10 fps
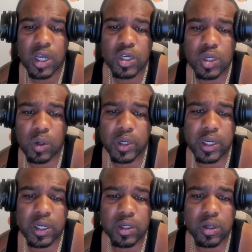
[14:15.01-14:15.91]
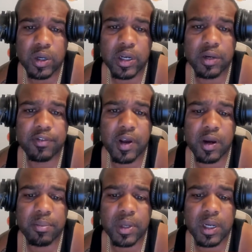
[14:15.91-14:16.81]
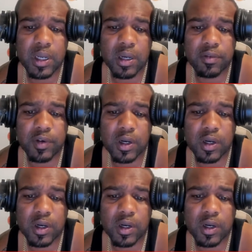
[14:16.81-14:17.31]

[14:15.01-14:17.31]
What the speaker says: You don't hear very many of